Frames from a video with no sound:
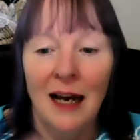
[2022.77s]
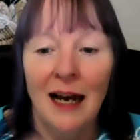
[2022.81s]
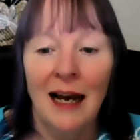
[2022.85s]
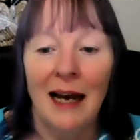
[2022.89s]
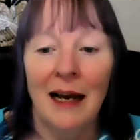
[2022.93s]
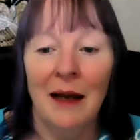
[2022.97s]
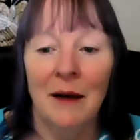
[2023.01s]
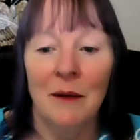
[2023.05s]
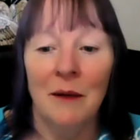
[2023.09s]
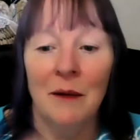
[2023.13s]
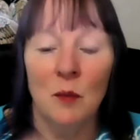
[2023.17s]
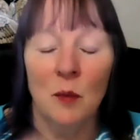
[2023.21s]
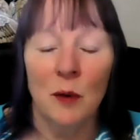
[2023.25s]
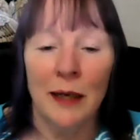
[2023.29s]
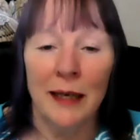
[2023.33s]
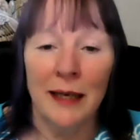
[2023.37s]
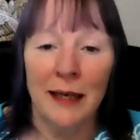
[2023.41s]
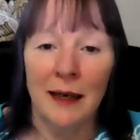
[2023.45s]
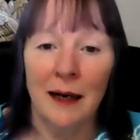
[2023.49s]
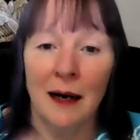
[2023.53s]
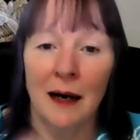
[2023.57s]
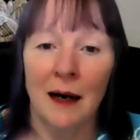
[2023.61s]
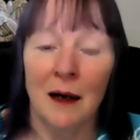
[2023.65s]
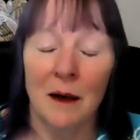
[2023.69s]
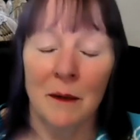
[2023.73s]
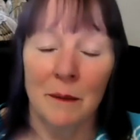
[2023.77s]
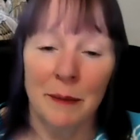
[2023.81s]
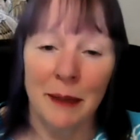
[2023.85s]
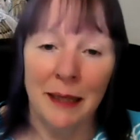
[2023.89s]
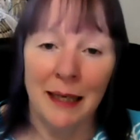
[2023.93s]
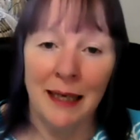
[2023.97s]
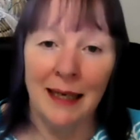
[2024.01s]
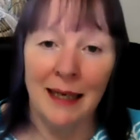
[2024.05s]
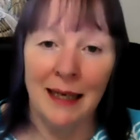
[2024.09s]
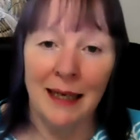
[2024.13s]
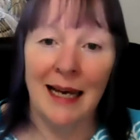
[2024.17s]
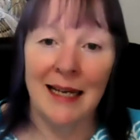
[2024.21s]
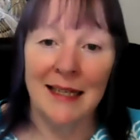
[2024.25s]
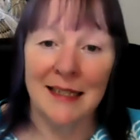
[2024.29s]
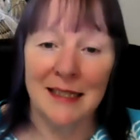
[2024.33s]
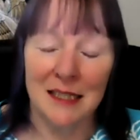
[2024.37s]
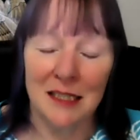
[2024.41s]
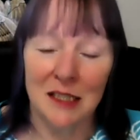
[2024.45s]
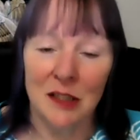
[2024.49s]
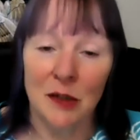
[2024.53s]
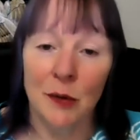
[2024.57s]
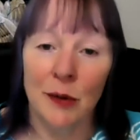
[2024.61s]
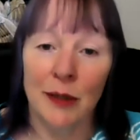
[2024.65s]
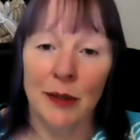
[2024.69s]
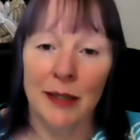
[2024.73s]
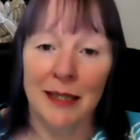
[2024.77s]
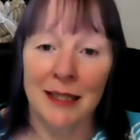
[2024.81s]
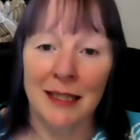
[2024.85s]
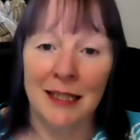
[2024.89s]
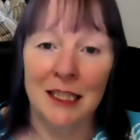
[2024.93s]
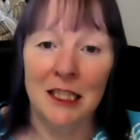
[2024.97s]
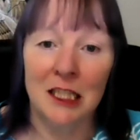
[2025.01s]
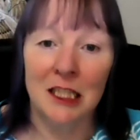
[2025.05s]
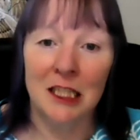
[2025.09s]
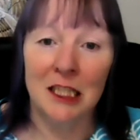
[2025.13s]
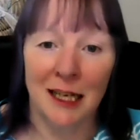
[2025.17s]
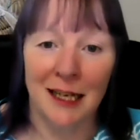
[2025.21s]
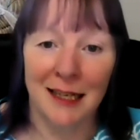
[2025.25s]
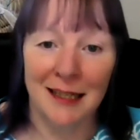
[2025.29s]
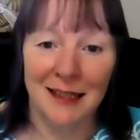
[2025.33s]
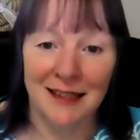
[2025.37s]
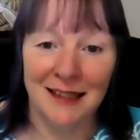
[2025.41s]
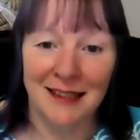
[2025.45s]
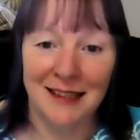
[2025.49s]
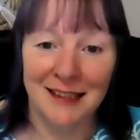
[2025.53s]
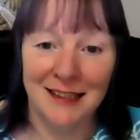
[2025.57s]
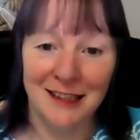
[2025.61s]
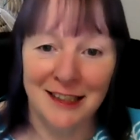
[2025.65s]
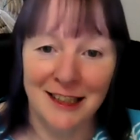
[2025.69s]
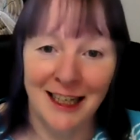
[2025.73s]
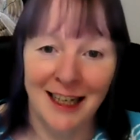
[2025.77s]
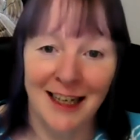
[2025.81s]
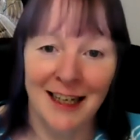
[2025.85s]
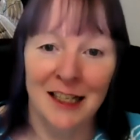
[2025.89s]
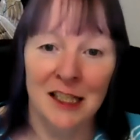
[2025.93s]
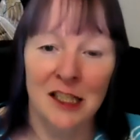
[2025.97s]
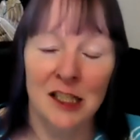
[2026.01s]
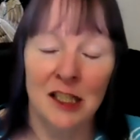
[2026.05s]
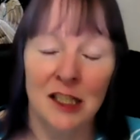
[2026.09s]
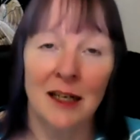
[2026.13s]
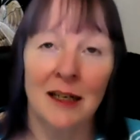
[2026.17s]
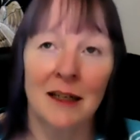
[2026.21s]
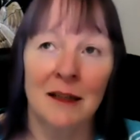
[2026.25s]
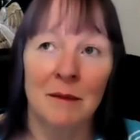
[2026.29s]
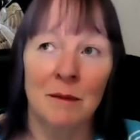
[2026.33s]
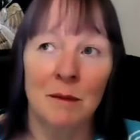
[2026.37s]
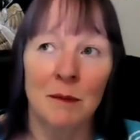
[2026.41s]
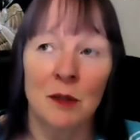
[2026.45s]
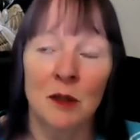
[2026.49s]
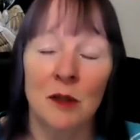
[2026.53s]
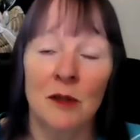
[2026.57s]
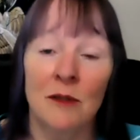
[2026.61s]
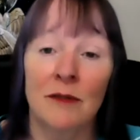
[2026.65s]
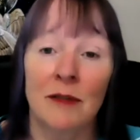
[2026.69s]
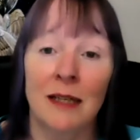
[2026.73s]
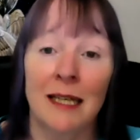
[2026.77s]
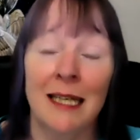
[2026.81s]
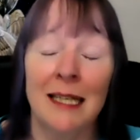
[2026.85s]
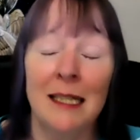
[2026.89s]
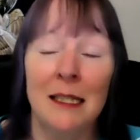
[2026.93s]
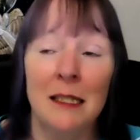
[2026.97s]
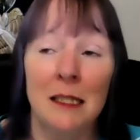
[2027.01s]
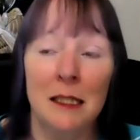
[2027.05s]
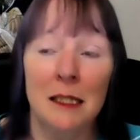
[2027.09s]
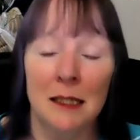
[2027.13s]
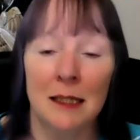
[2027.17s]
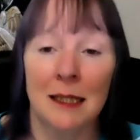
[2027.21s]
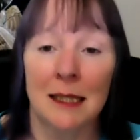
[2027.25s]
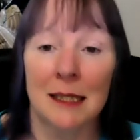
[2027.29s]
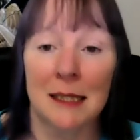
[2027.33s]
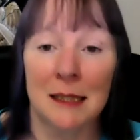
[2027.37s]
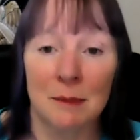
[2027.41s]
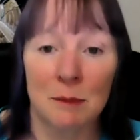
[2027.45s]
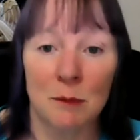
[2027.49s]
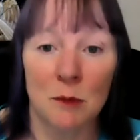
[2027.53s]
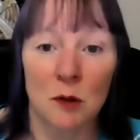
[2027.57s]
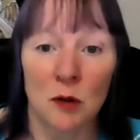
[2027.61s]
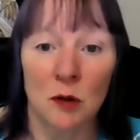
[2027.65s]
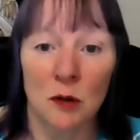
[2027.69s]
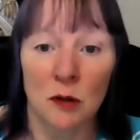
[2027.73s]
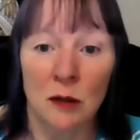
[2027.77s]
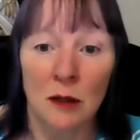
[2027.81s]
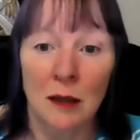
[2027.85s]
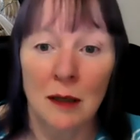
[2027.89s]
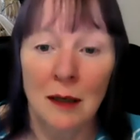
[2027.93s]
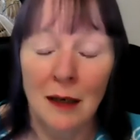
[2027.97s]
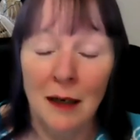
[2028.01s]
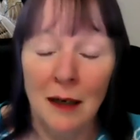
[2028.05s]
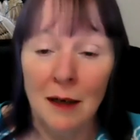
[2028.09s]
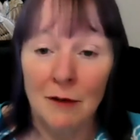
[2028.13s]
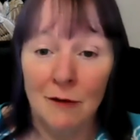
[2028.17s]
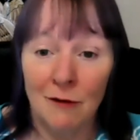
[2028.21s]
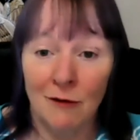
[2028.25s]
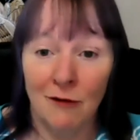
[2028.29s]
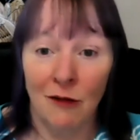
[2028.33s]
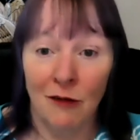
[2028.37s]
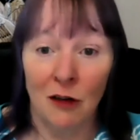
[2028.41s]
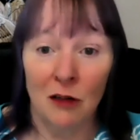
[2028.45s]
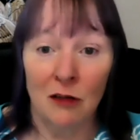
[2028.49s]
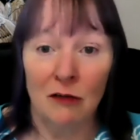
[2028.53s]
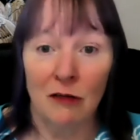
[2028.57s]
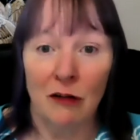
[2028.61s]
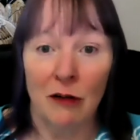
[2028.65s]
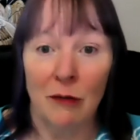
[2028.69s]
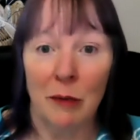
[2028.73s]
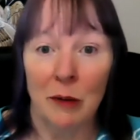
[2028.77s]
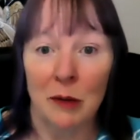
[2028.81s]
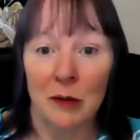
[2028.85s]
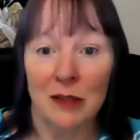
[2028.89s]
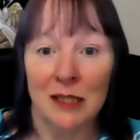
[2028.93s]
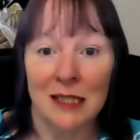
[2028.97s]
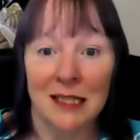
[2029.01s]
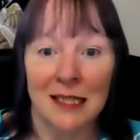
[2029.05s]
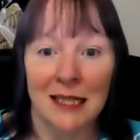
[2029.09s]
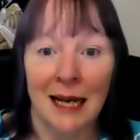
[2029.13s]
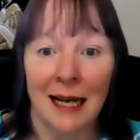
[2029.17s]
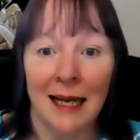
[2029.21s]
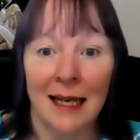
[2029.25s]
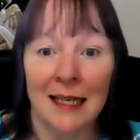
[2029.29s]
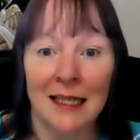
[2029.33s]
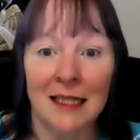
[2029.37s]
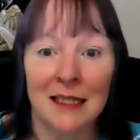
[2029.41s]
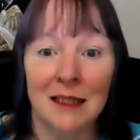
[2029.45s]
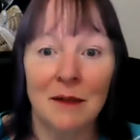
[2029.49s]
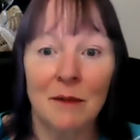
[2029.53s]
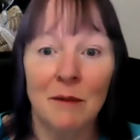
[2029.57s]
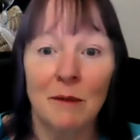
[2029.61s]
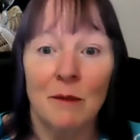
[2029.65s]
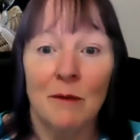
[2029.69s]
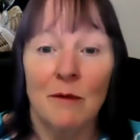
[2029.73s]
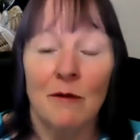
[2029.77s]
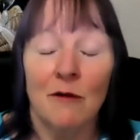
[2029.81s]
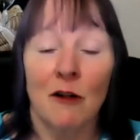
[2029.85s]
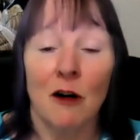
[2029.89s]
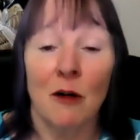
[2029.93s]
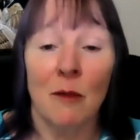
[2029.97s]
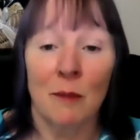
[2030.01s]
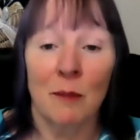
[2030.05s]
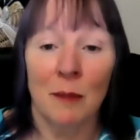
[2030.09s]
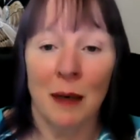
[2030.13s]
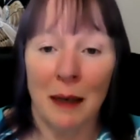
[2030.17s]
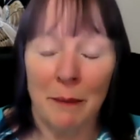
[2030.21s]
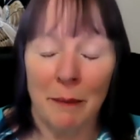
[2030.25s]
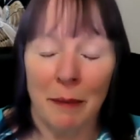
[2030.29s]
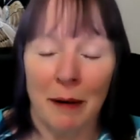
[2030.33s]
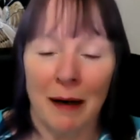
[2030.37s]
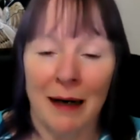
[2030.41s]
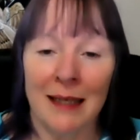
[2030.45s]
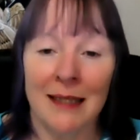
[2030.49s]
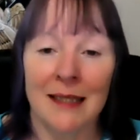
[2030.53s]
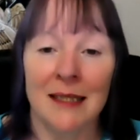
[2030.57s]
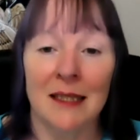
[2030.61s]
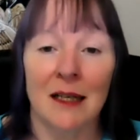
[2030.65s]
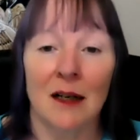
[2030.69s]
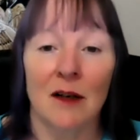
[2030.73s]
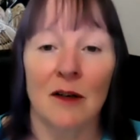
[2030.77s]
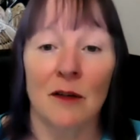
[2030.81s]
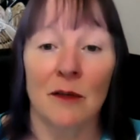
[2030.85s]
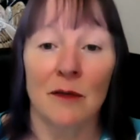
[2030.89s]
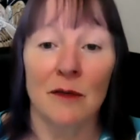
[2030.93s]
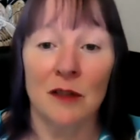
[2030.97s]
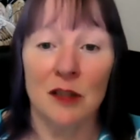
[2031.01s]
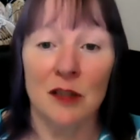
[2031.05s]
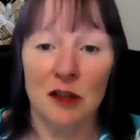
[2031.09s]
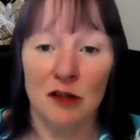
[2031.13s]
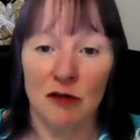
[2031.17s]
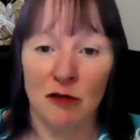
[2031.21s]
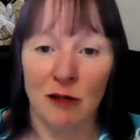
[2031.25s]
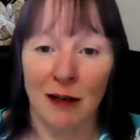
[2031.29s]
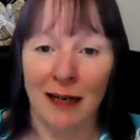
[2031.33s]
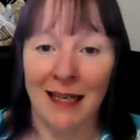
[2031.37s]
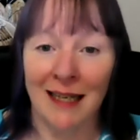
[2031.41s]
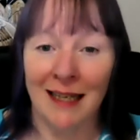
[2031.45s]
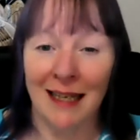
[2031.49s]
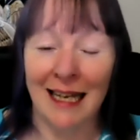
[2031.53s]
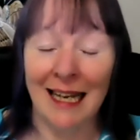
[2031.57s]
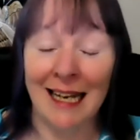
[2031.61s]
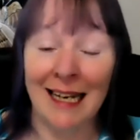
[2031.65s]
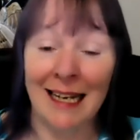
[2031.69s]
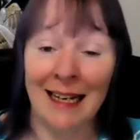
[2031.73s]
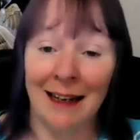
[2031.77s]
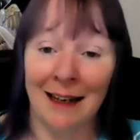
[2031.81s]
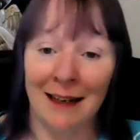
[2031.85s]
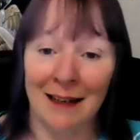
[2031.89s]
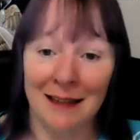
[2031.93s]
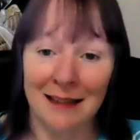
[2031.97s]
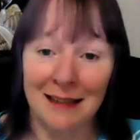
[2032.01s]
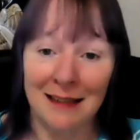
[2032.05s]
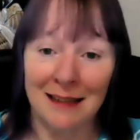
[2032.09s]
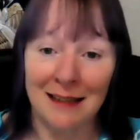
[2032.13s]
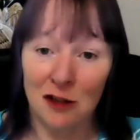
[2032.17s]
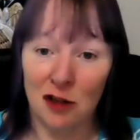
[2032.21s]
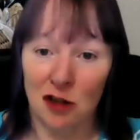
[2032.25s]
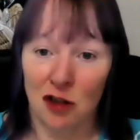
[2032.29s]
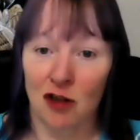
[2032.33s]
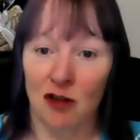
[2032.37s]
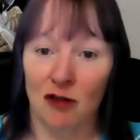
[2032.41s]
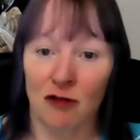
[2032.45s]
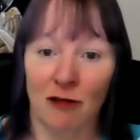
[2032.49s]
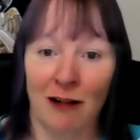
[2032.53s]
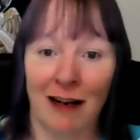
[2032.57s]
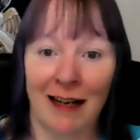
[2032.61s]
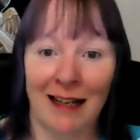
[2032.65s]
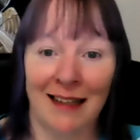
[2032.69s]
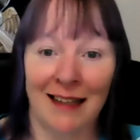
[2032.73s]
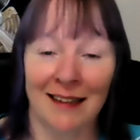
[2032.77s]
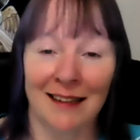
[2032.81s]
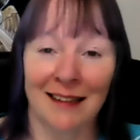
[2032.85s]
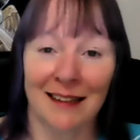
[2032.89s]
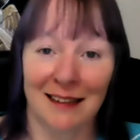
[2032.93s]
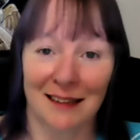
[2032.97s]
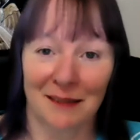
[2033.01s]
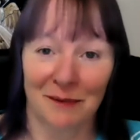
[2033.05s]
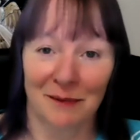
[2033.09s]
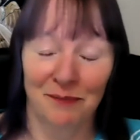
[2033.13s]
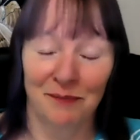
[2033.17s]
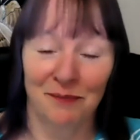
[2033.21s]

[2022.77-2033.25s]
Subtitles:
And we are being asked to initiate this change and move into this more vulnerable state from a place of strength, inner strength.